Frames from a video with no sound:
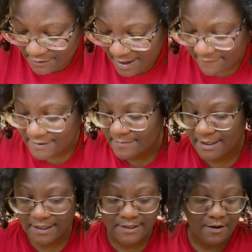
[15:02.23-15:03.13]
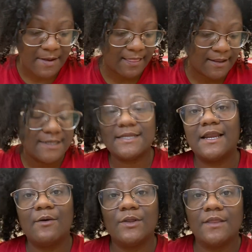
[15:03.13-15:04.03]
have some things on my list that
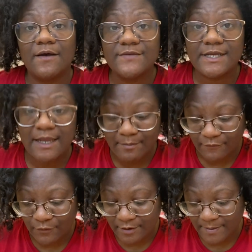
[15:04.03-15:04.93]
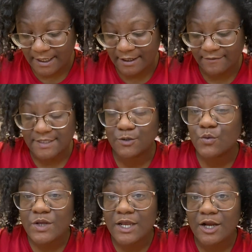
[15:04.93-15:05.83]
I would love to get before the beginning of the
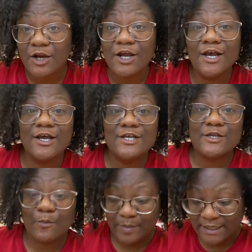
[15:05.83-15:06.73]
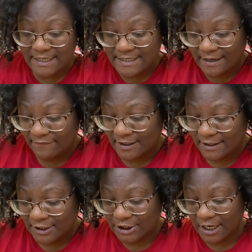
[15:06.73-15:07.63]
school year. So please
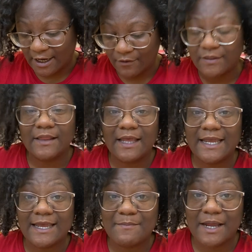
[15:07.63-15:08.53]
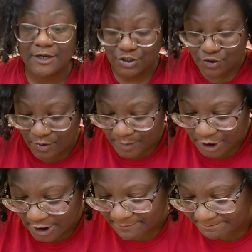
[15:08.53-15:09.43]
definitely check out the link in my
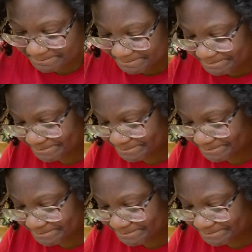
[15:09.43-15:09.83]
description. Oh,